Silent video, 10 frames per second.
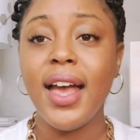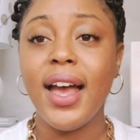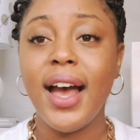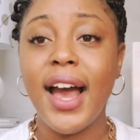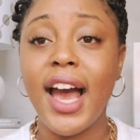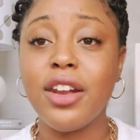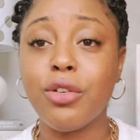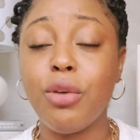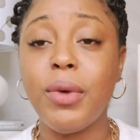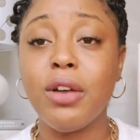How to
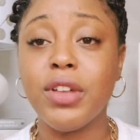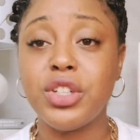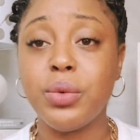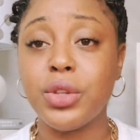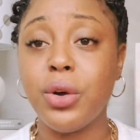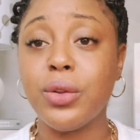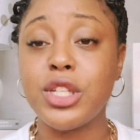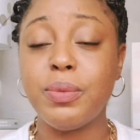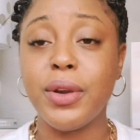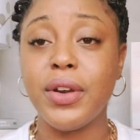grow my relationship with the Holy
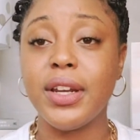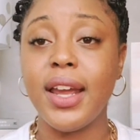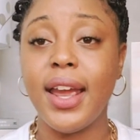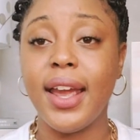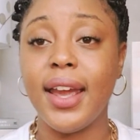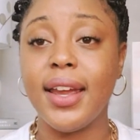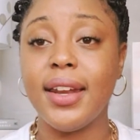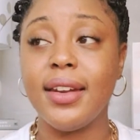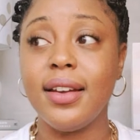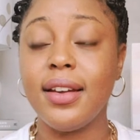Spirit
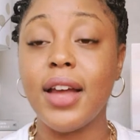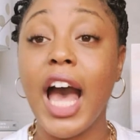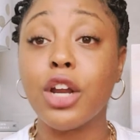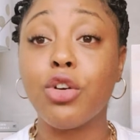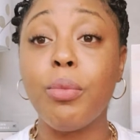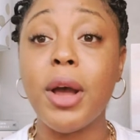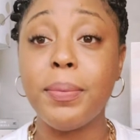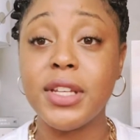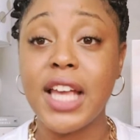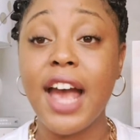and how to grow my
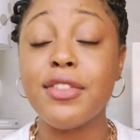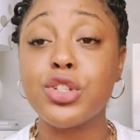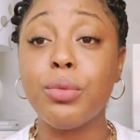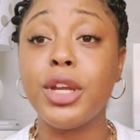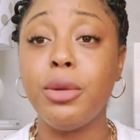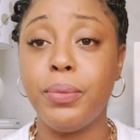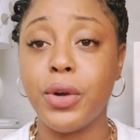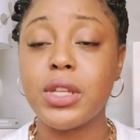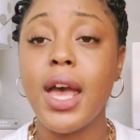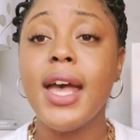business. I have so many
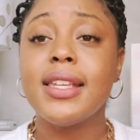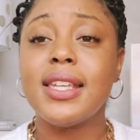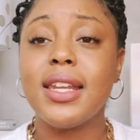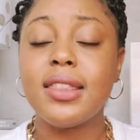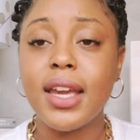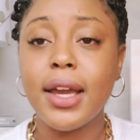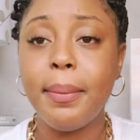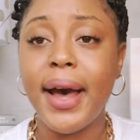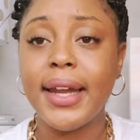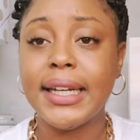books. See, the thing
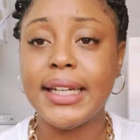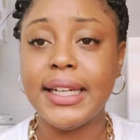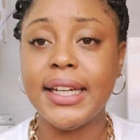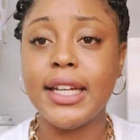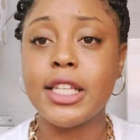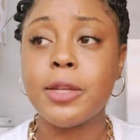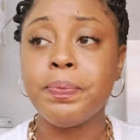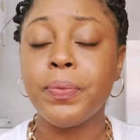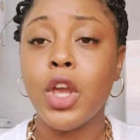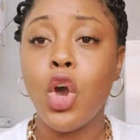about it is
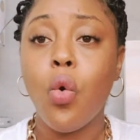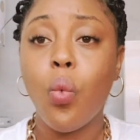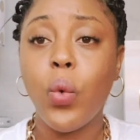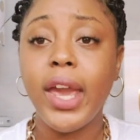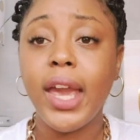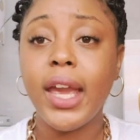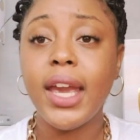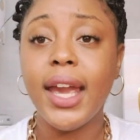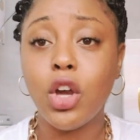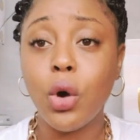
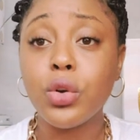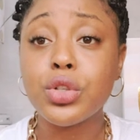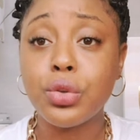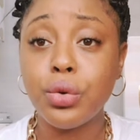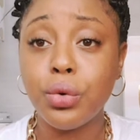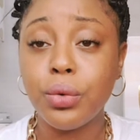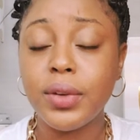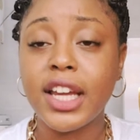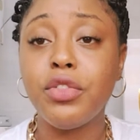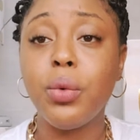we go to school.
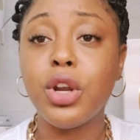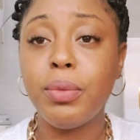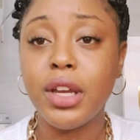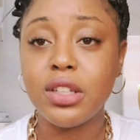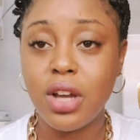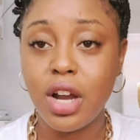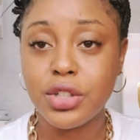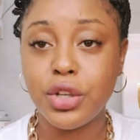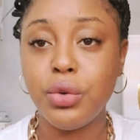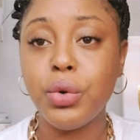Like if you want to be a
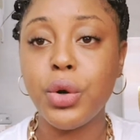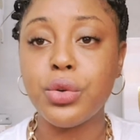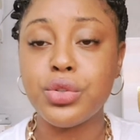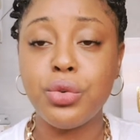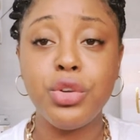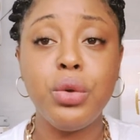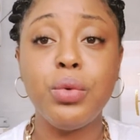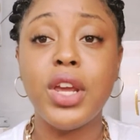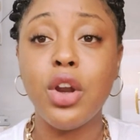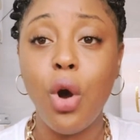doctor, you would go to school, you
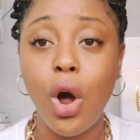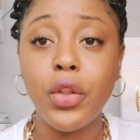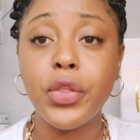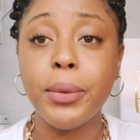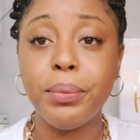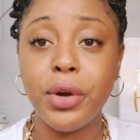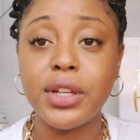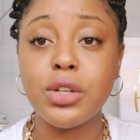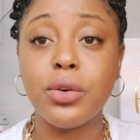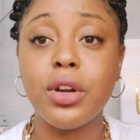would get all their
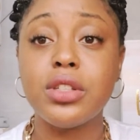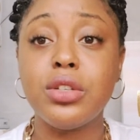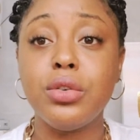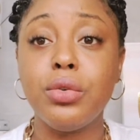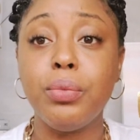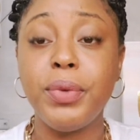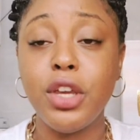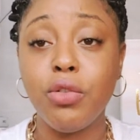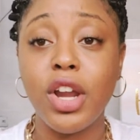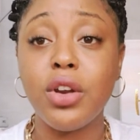books in order to be
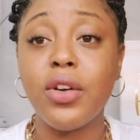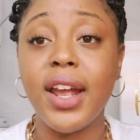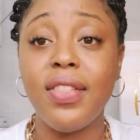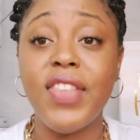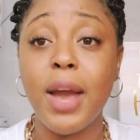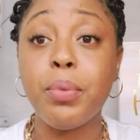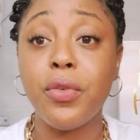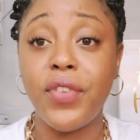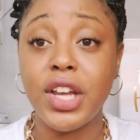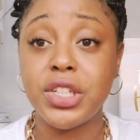greater in that
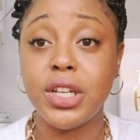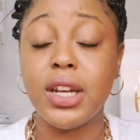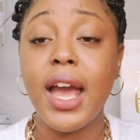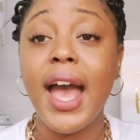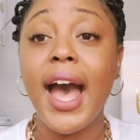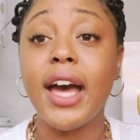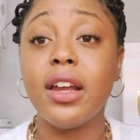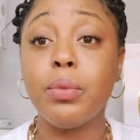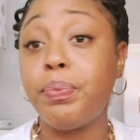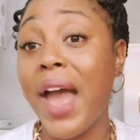profession, how
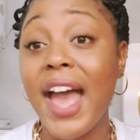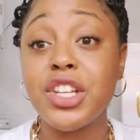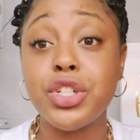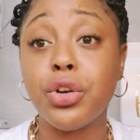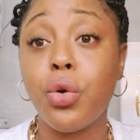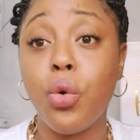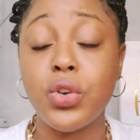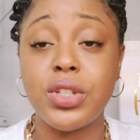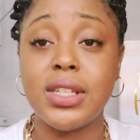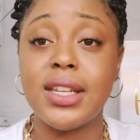to pass your
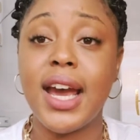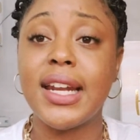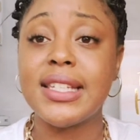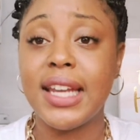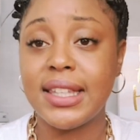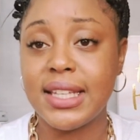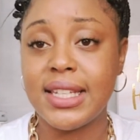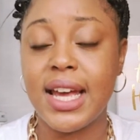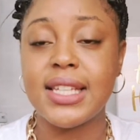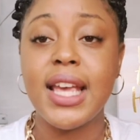courses and how to take the
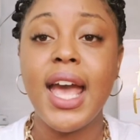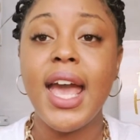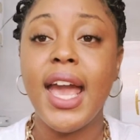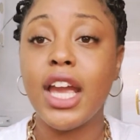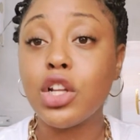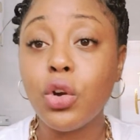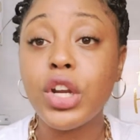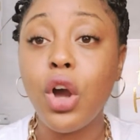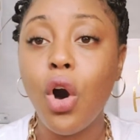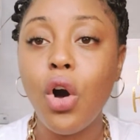test and
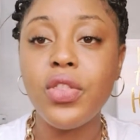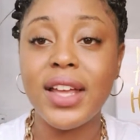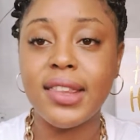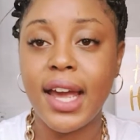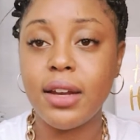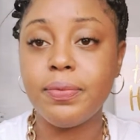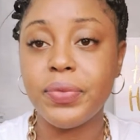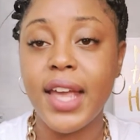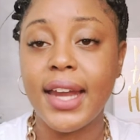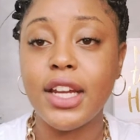learning all that that
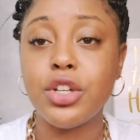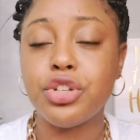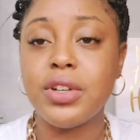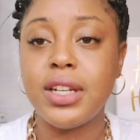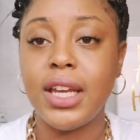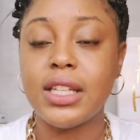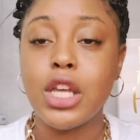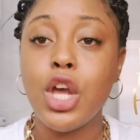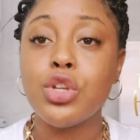that industry needs.